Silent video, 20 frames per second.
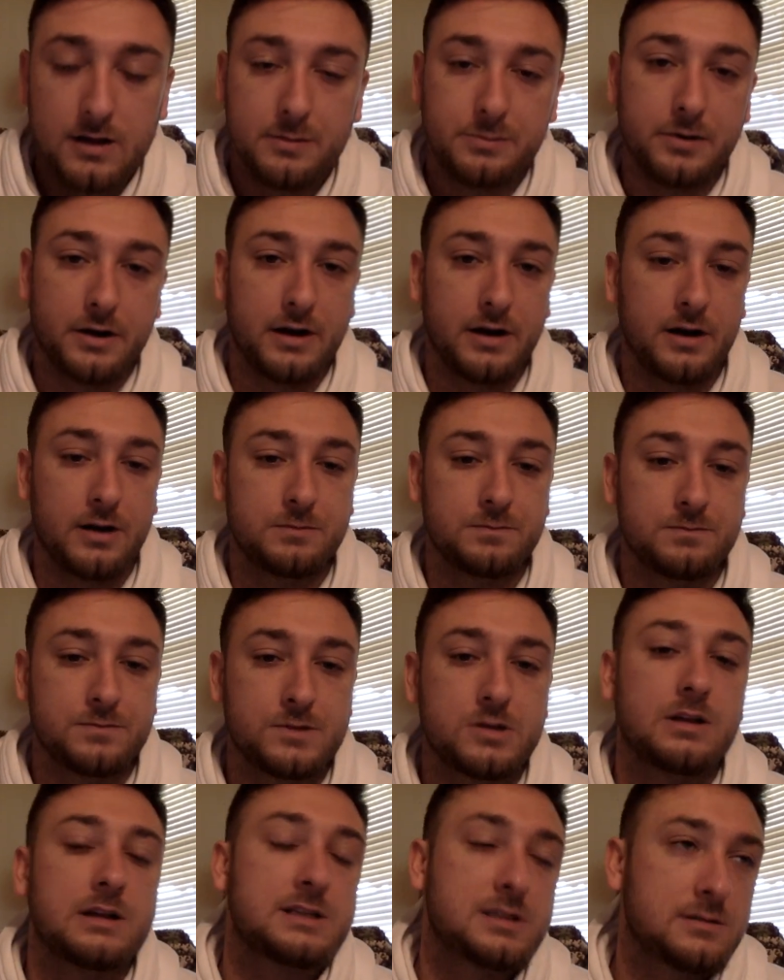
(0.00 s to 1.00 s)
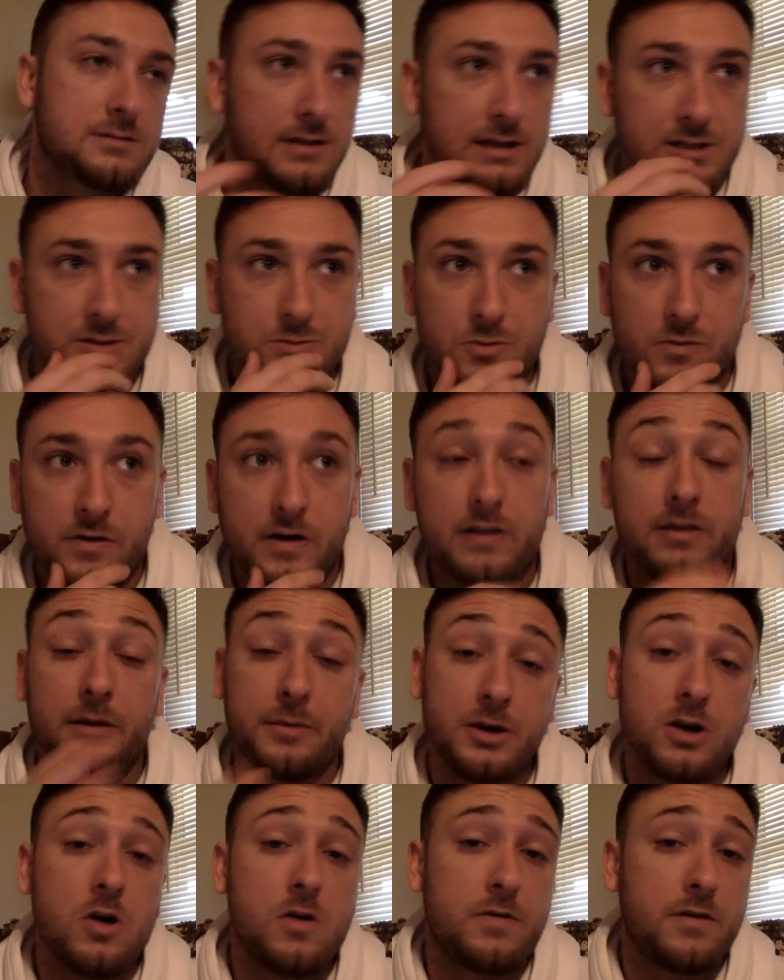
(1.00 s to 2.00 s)
But so let's move on.
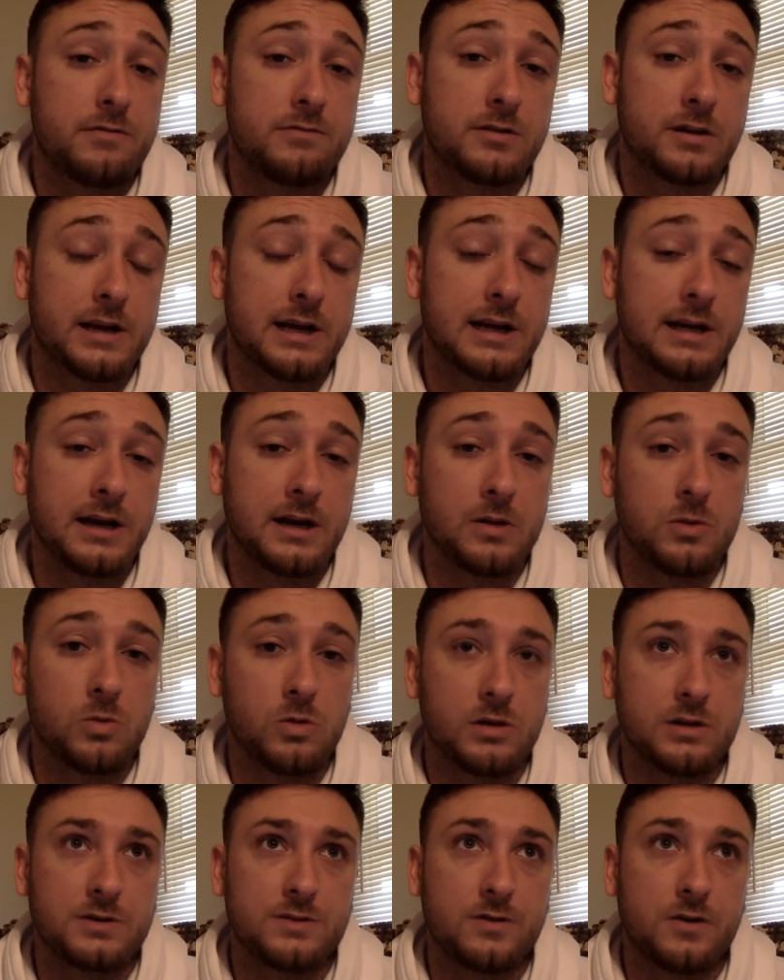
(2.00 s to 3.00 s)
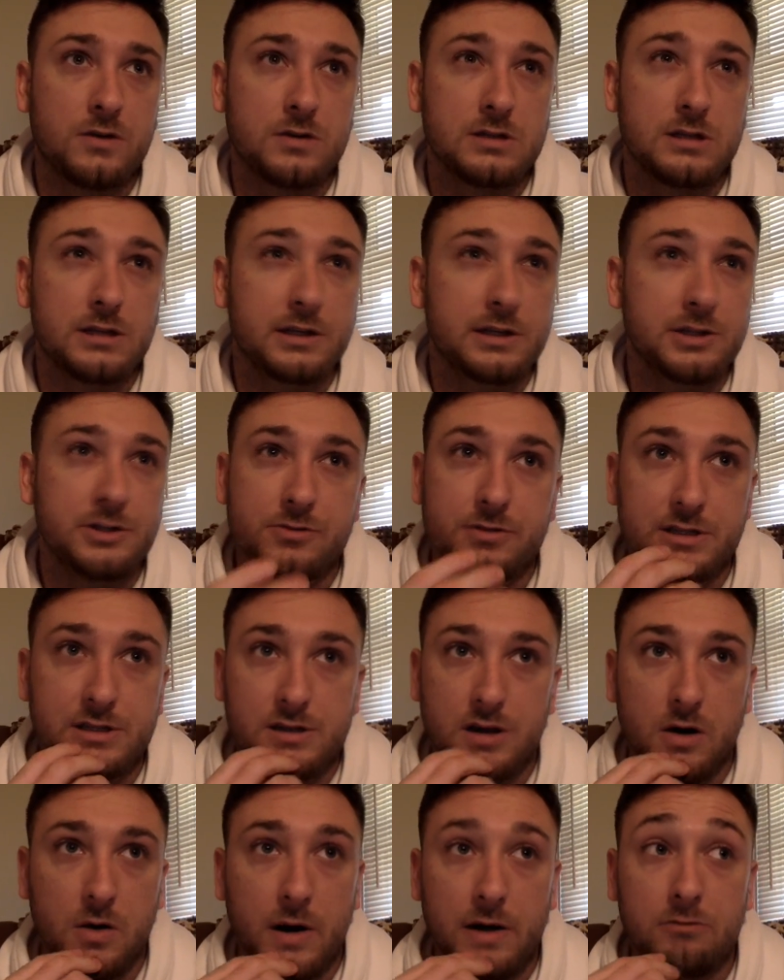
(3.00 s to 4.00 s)
Let me know if I'm forgetting anyone as far as the injuries
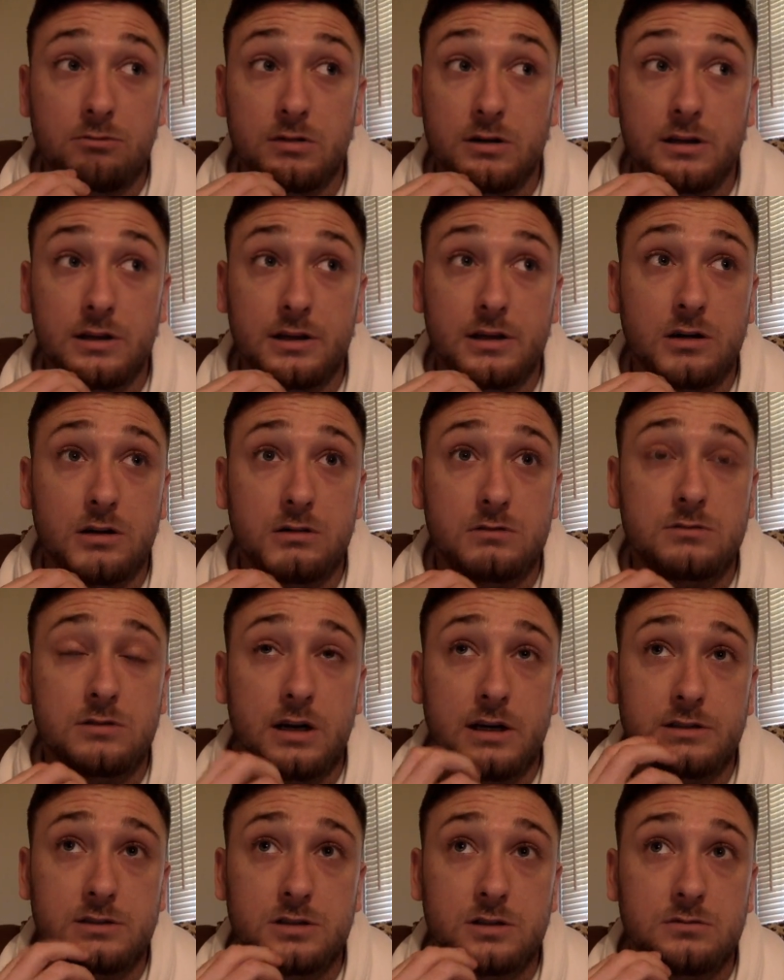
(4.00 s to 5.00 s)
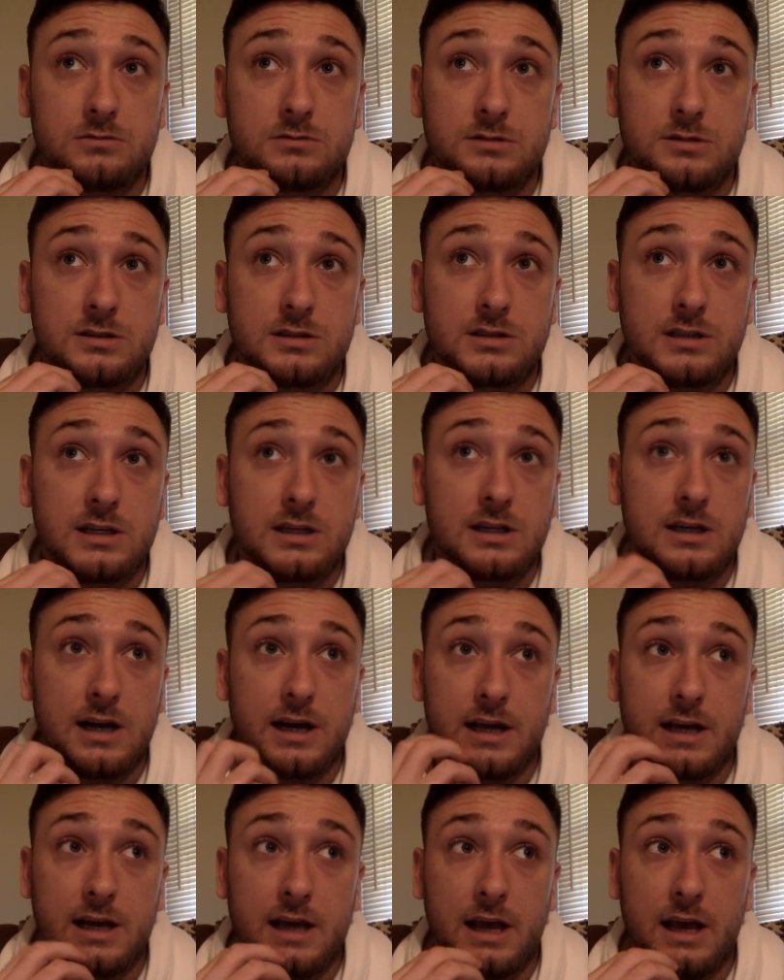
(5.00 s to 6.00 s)
go. I really don't. I don't think
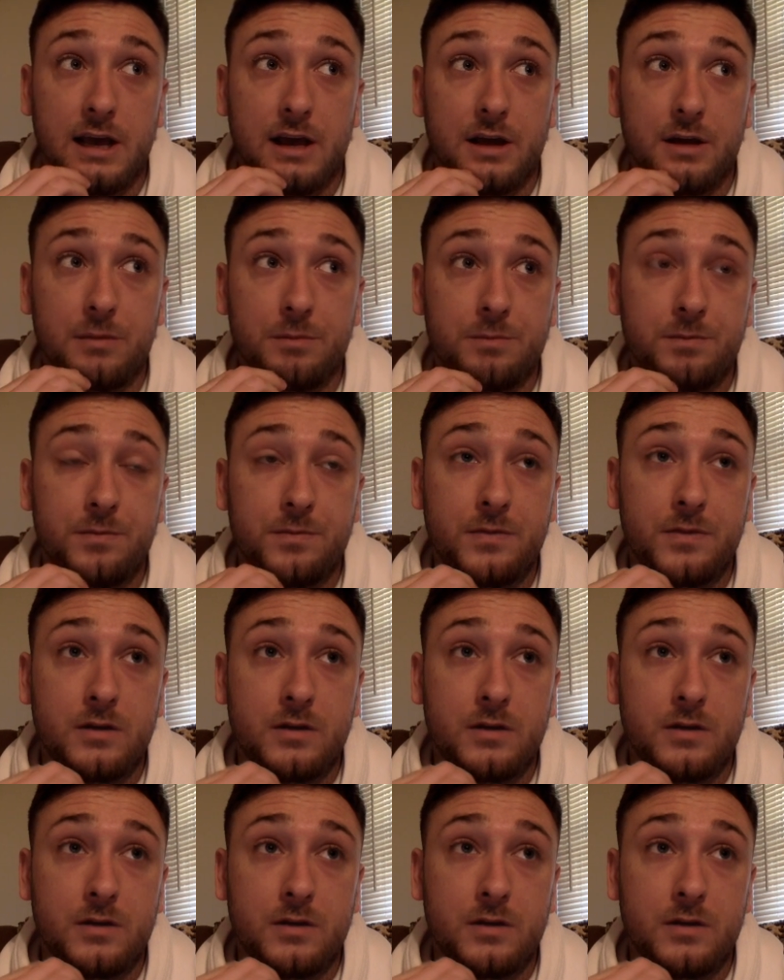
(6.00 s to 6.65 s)
I am.